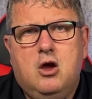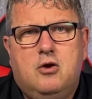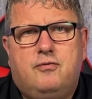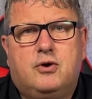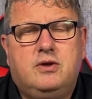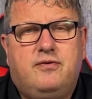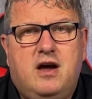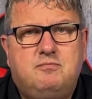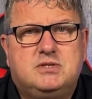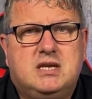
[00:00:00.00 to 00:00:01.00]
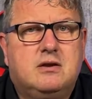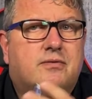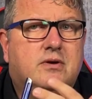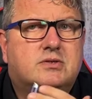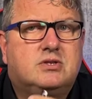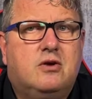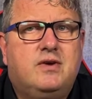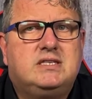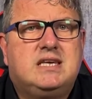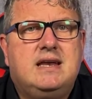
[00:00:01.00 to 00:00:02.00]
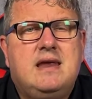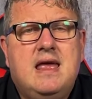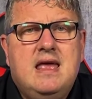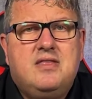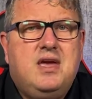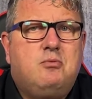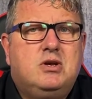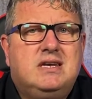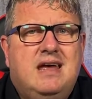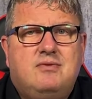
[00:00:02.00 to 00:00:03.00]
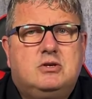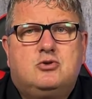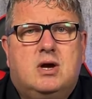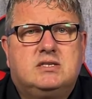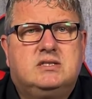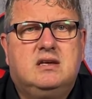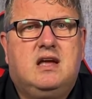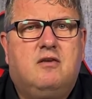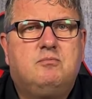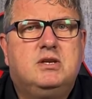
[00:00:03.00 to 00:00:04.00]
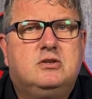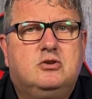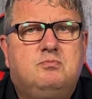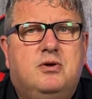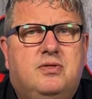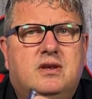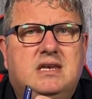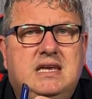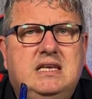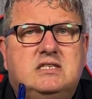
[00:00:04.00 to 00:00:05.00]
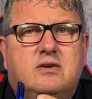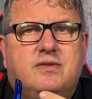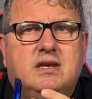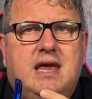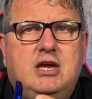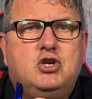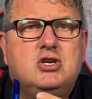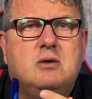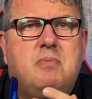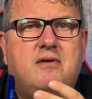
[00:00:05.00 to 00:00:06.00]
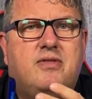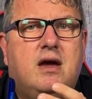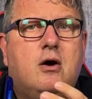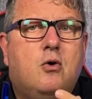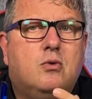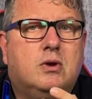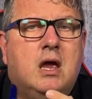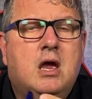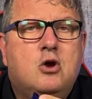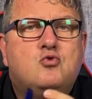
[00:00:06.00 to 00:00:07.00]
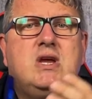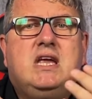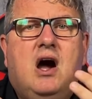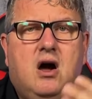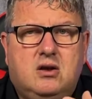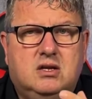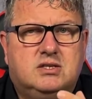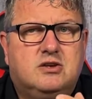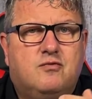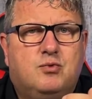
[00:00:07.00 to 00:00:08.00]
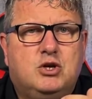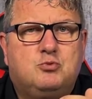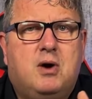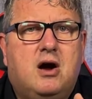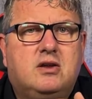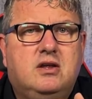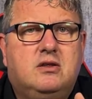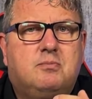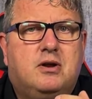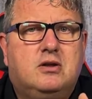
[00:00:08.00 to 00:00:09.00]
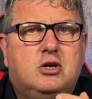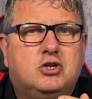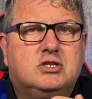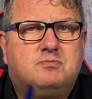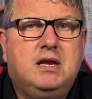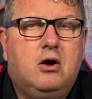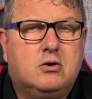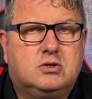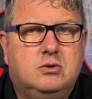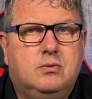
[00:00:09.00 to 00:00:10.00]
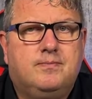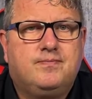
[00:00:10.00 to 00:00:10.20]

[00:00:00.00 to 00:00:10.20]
45% of those surveyed said they would never trust the government to put the needs of the nation above their own, regardless of which party the politicians belong to.